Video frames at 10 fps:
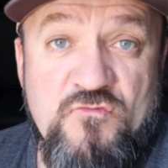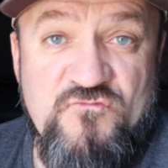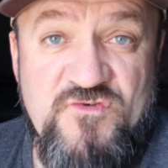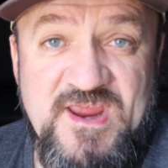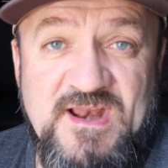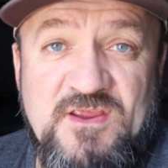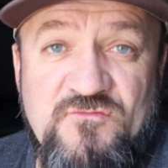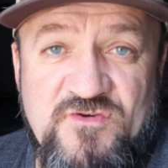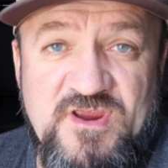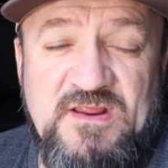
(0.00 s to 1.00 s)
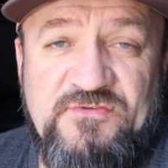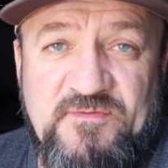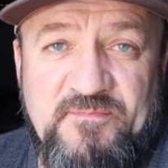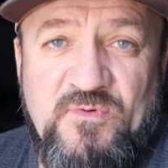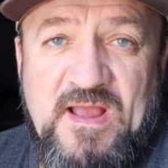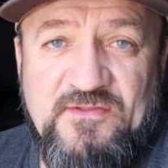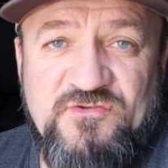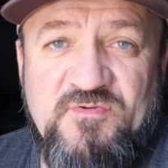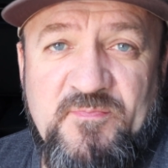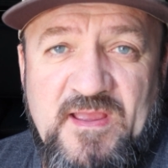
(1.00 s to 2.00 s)
Really, really simple how
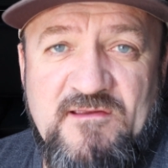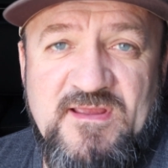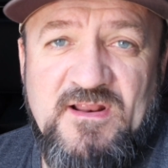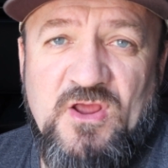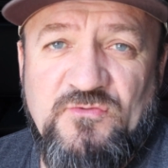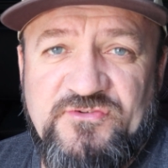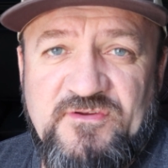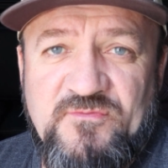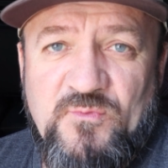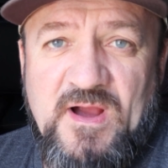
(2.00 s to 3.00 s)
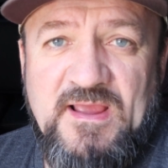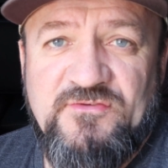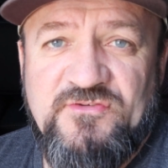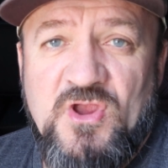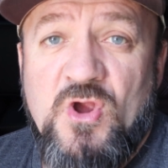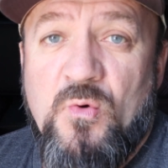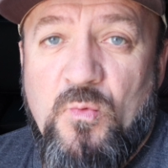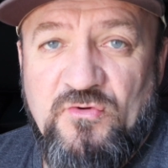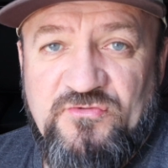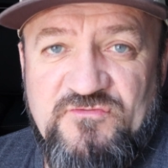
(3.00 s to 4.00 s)
to prepare it, loads of different ways.
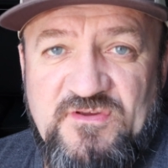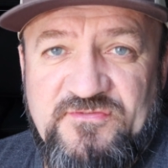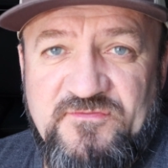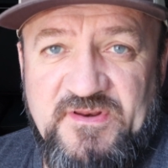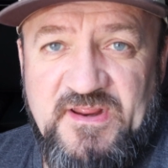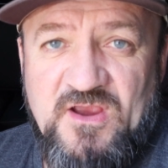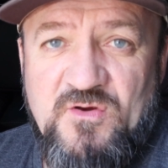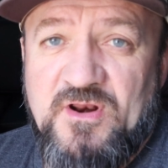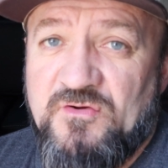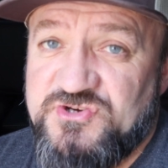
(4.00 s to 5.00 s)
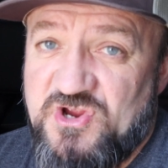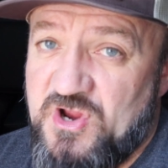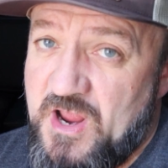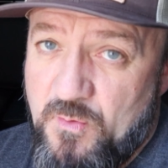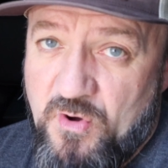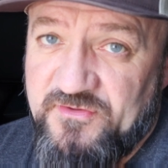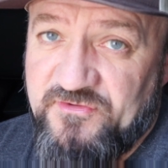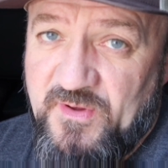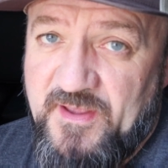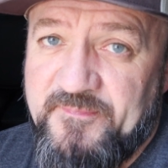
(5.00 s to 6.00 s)
Watch the rest of the video and I'll show you how I
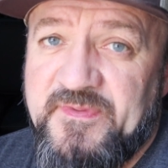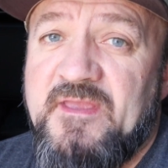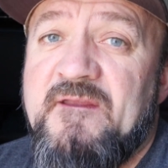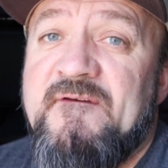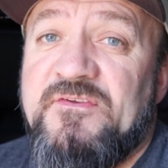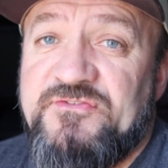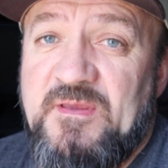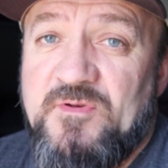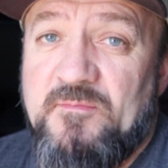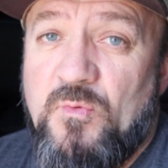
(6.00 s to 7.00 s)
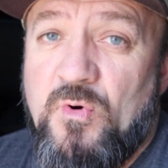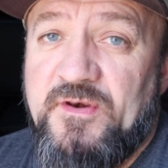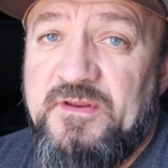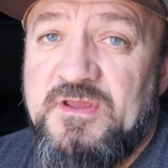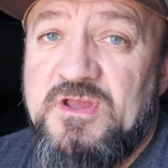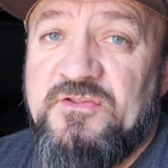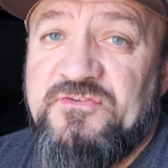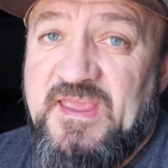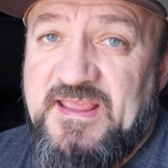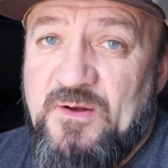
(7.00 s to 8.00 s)
do it. Step number
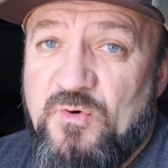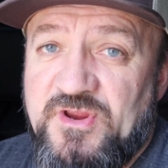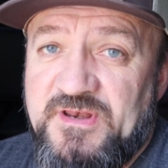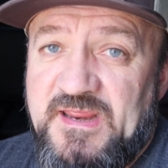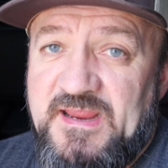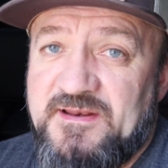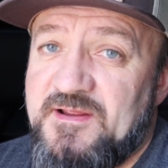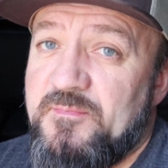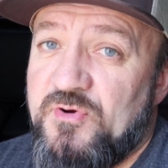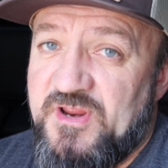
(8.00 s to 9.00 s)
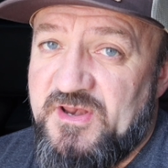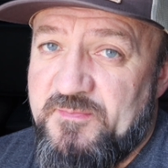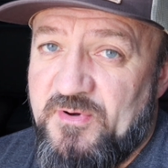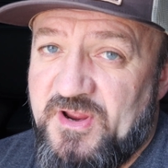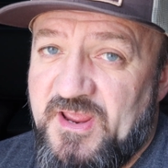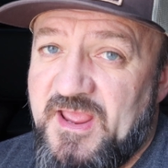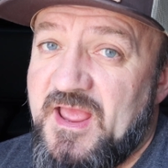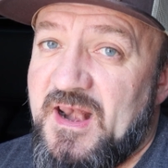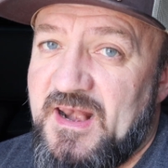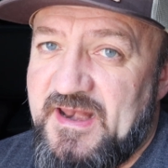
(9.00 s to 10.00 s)
one, take out what you need, put it in your bucket,
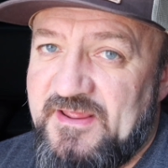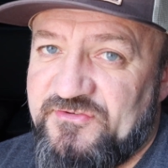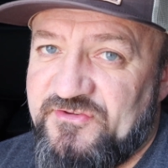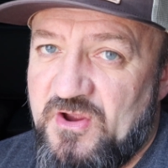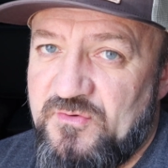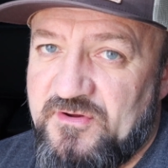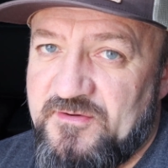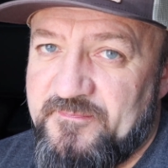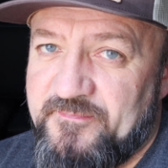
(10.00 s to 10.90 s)
let it soak.